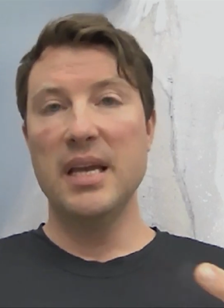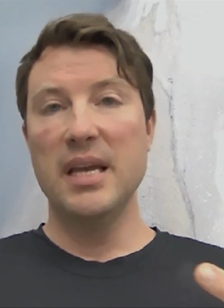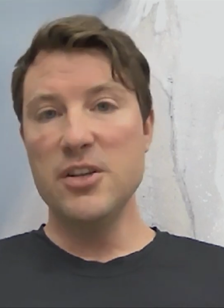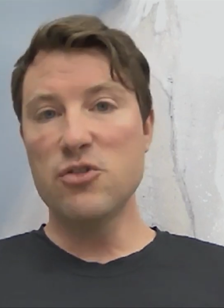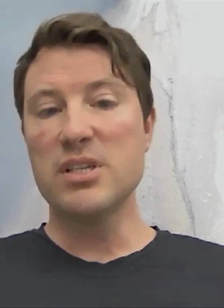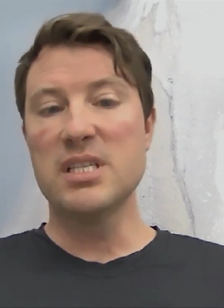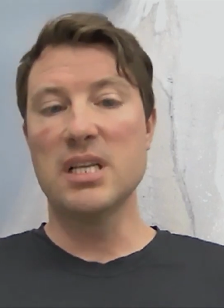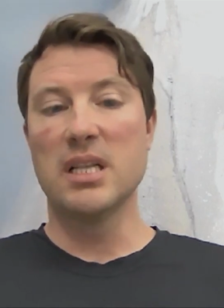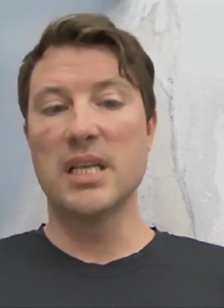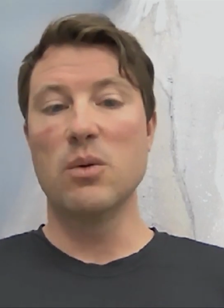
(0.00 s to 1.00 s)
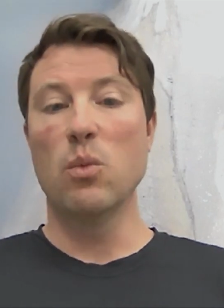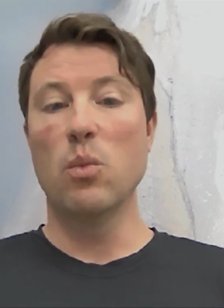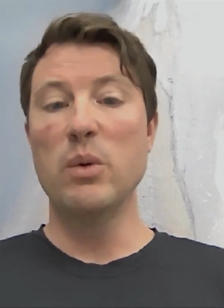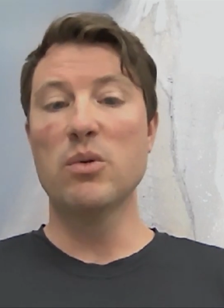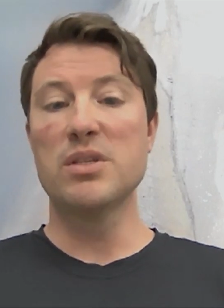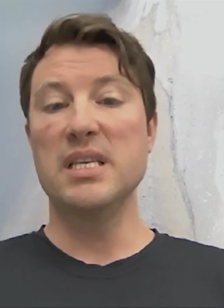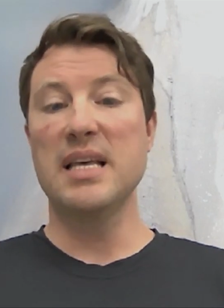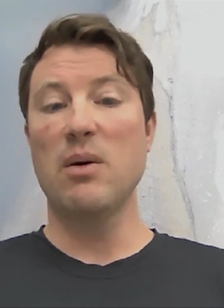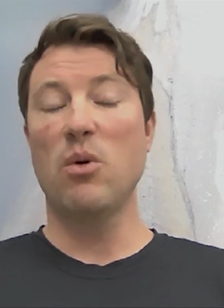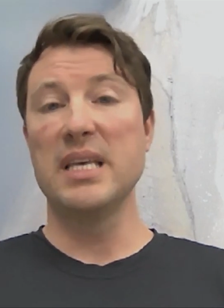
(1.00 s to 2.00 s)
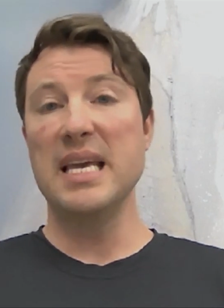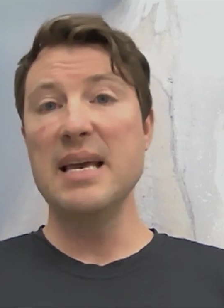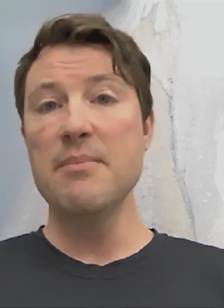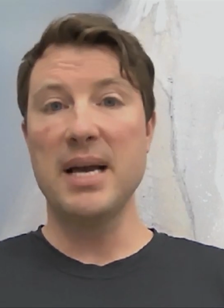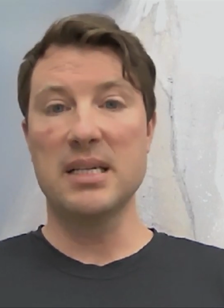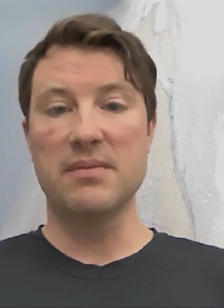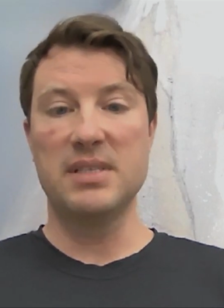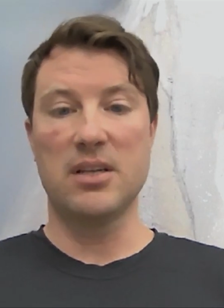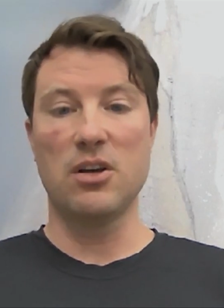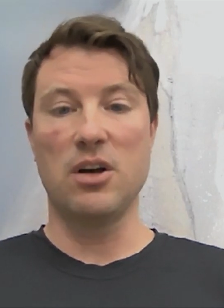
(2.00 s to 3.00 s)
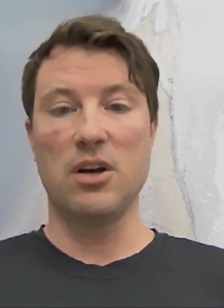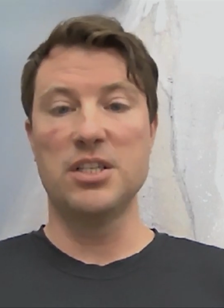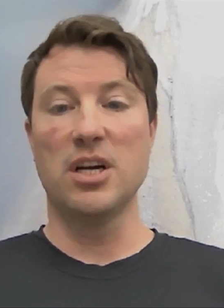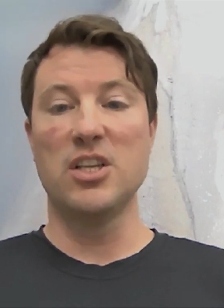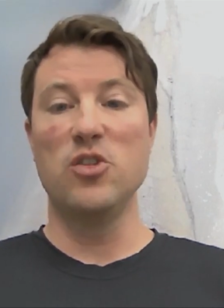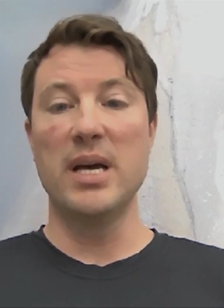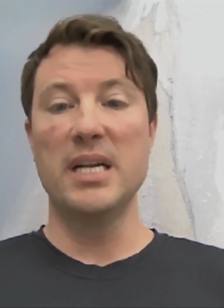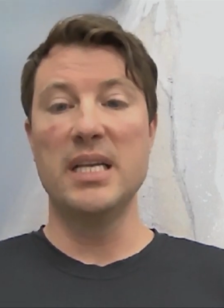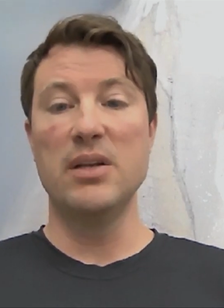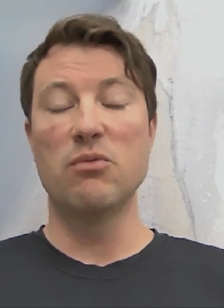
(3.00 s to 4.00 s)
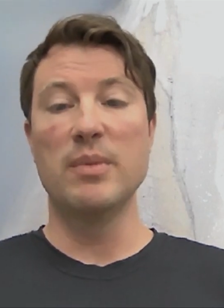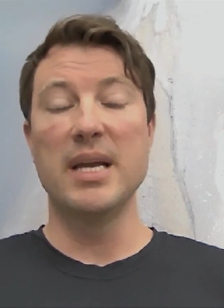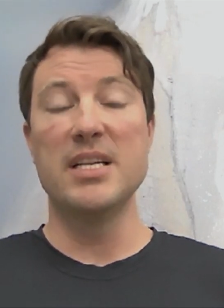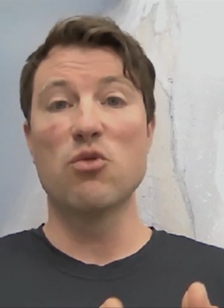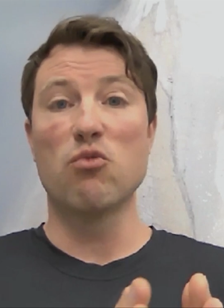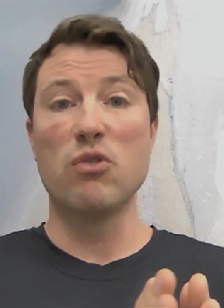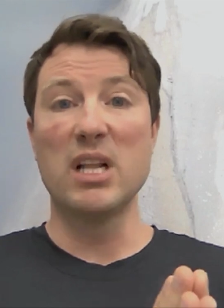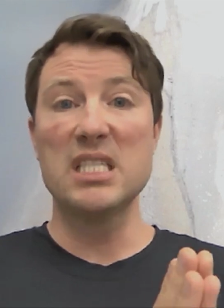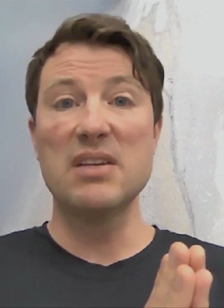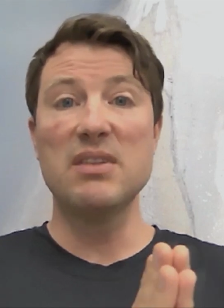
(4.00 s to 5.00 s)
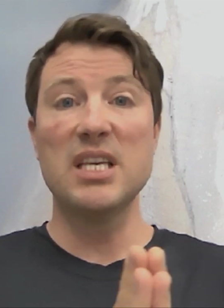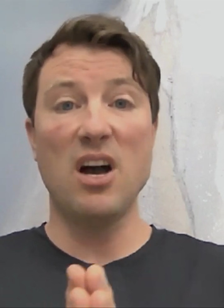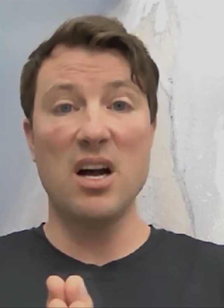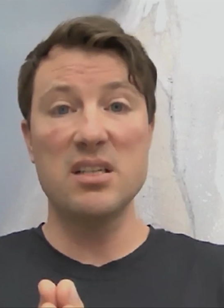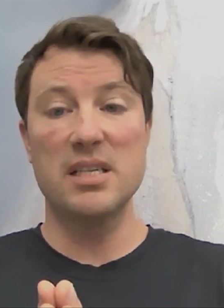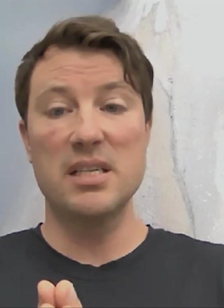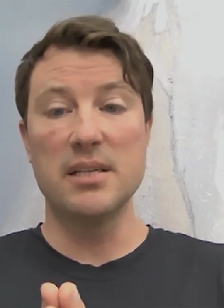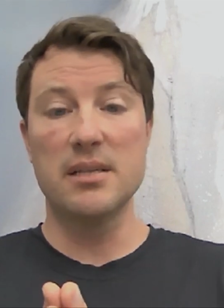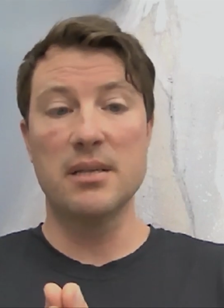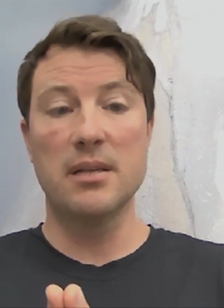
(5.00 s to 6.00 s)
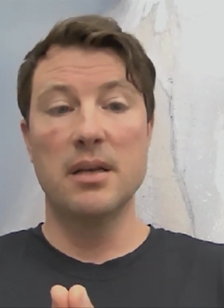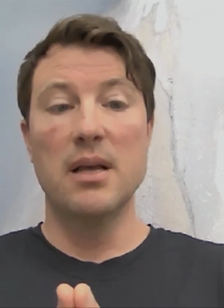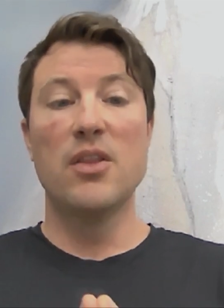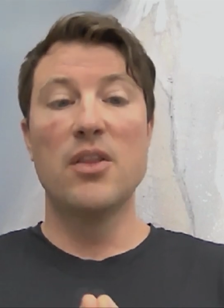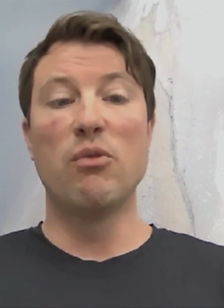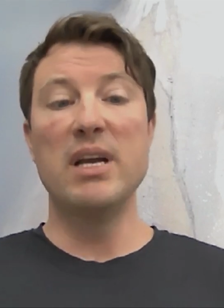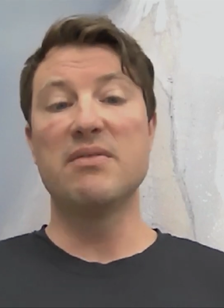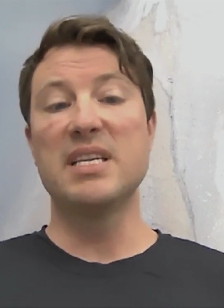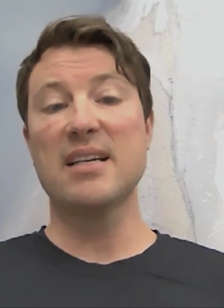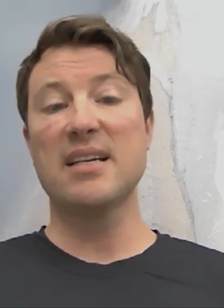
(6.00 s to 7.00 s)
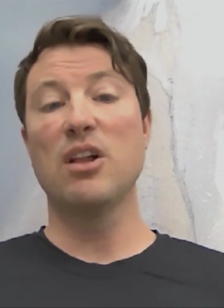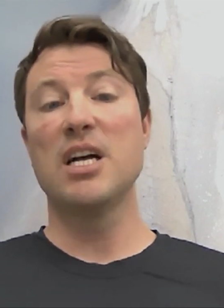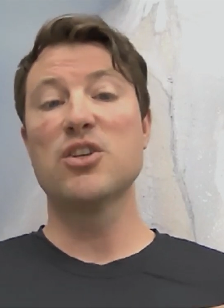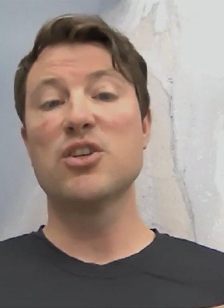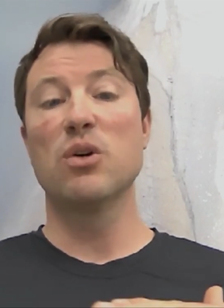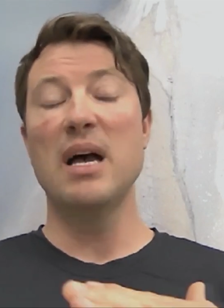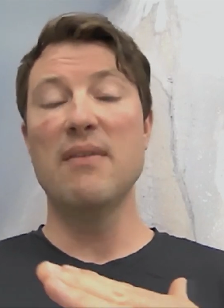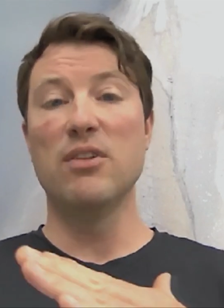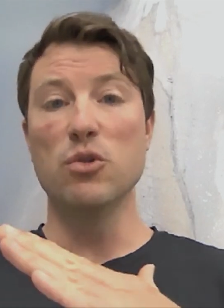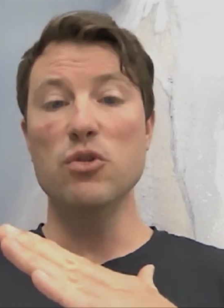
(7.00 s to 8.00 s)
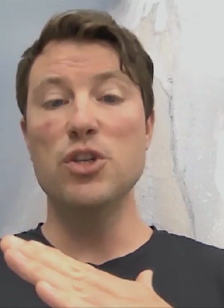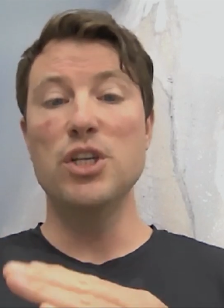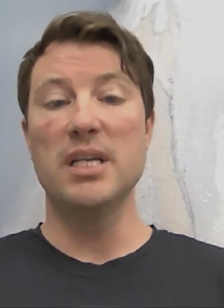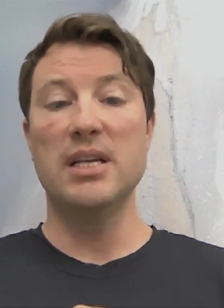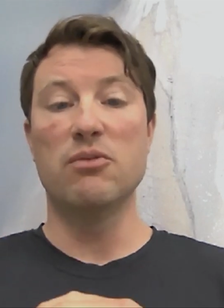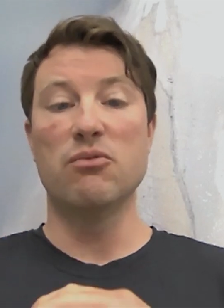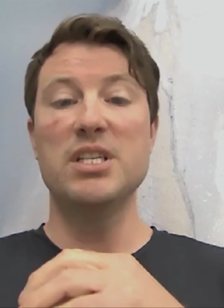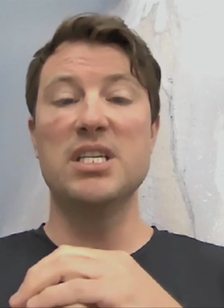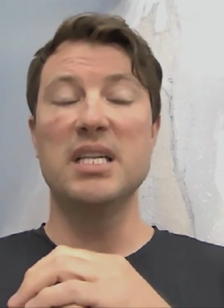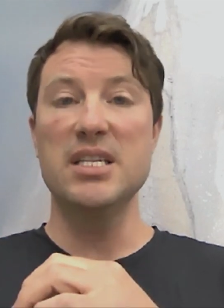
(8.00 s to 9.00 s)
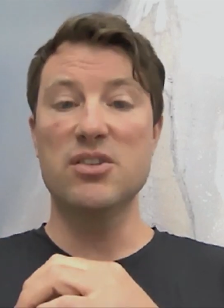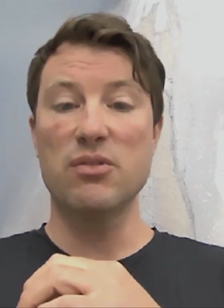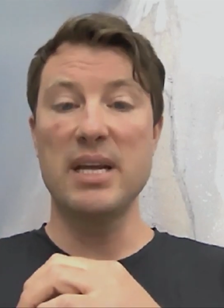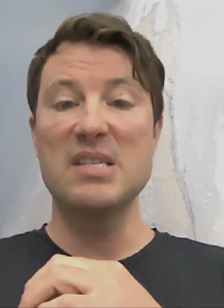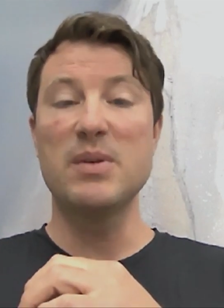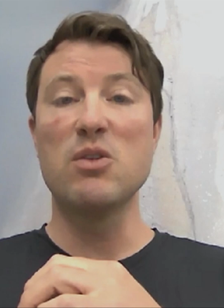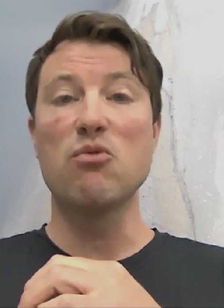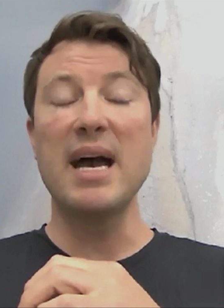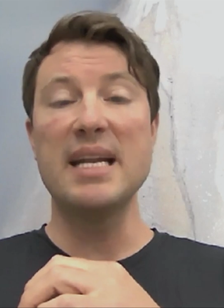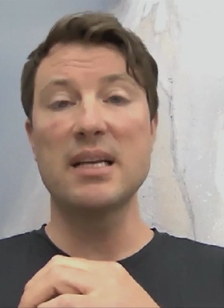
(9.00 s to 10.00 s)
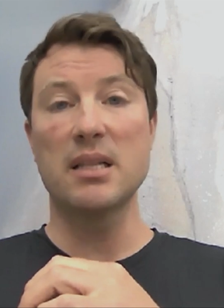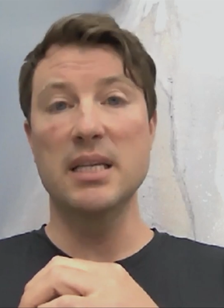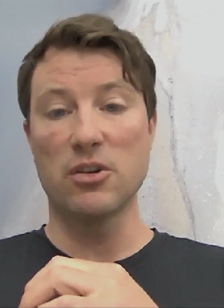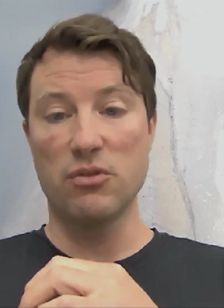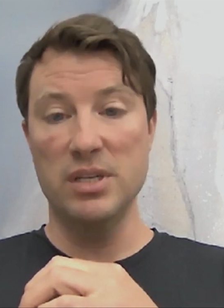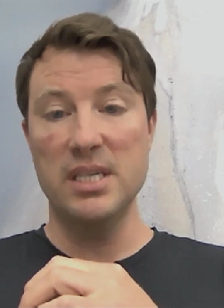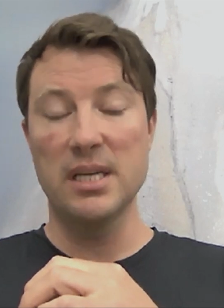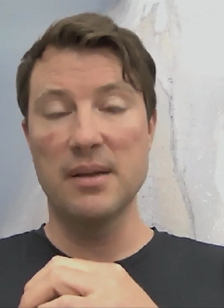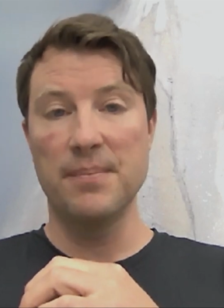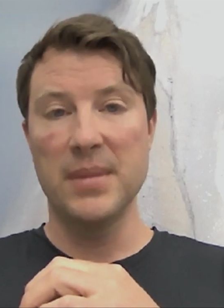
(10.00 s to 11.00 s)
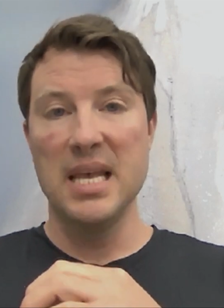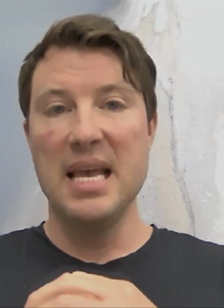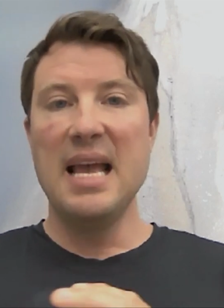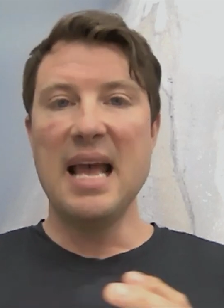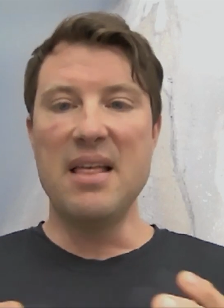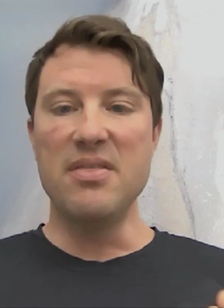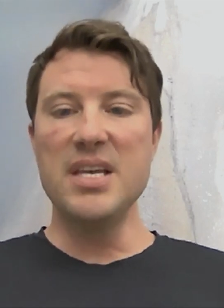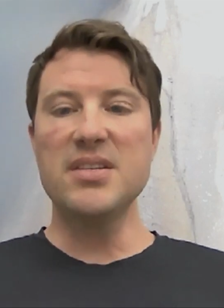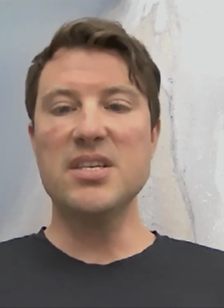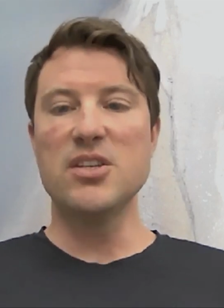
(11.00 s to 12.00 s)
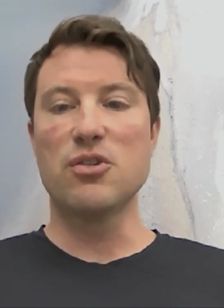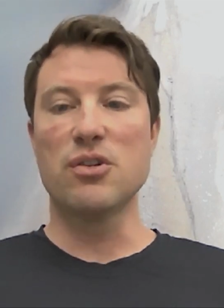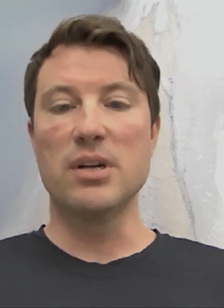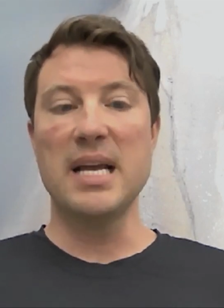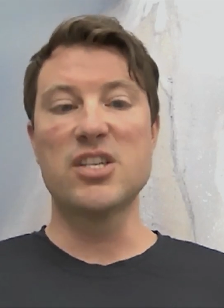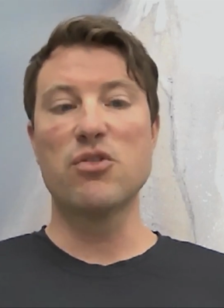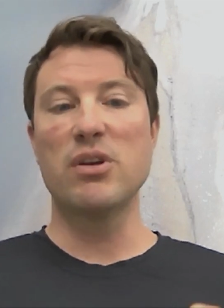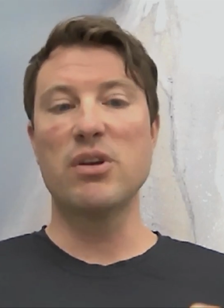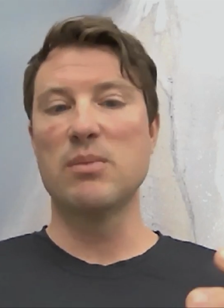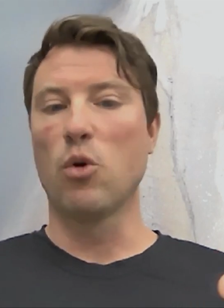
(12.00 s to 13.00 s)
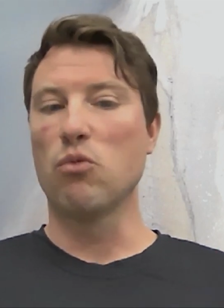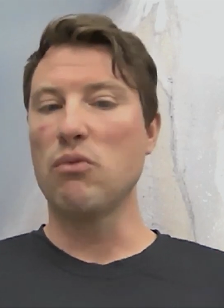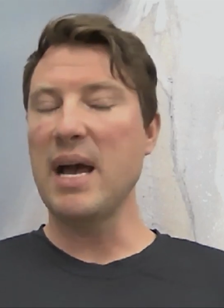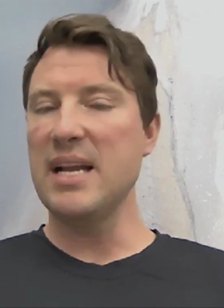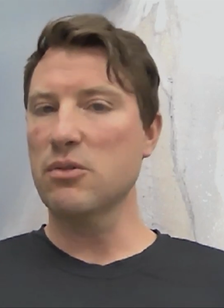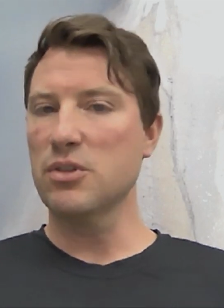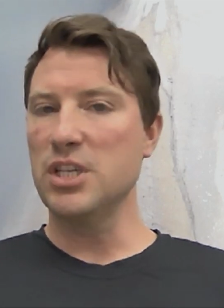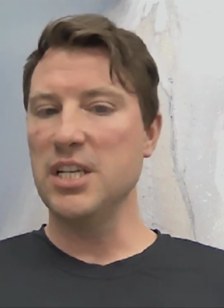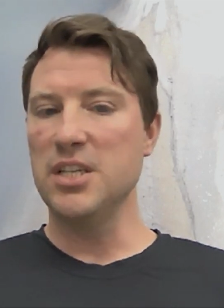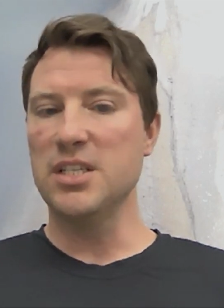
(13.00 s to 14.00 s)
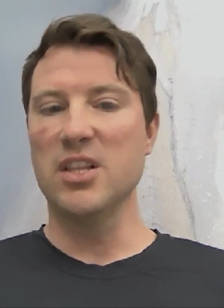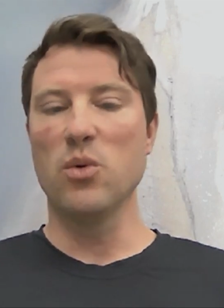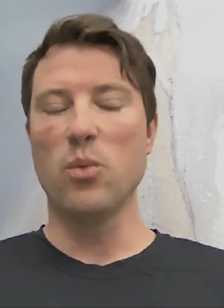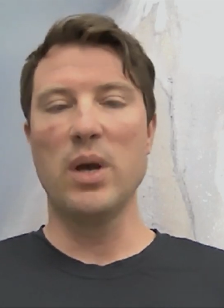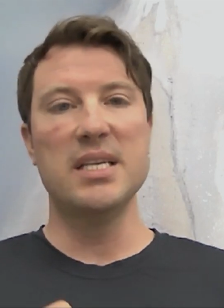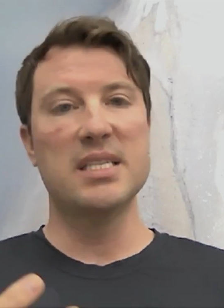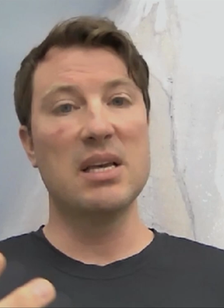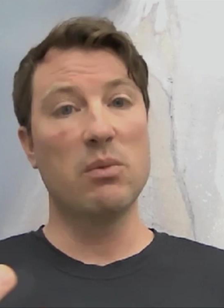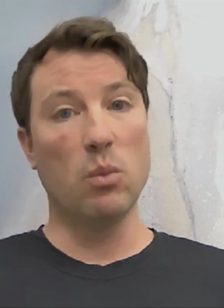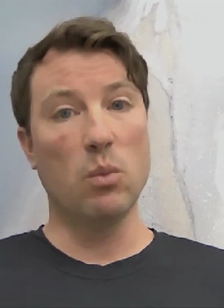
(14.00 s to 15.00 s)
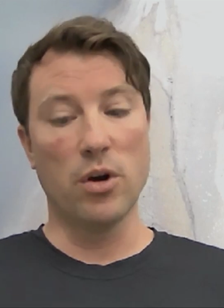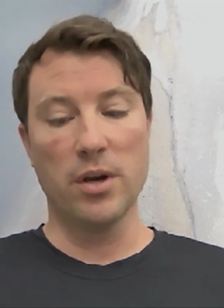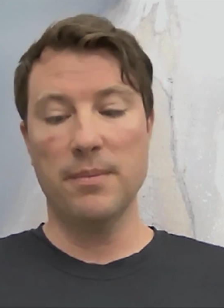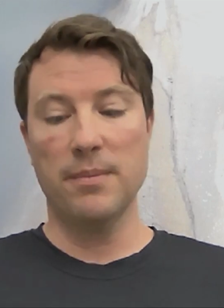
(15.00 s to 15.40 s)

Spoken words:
Interestingly, we will see that while the impact of technology on humanity remains relatively constant, the rate of technological evolution in recent history has been radically increasing. And this, in turn, has created more radical changes in the ways that we work.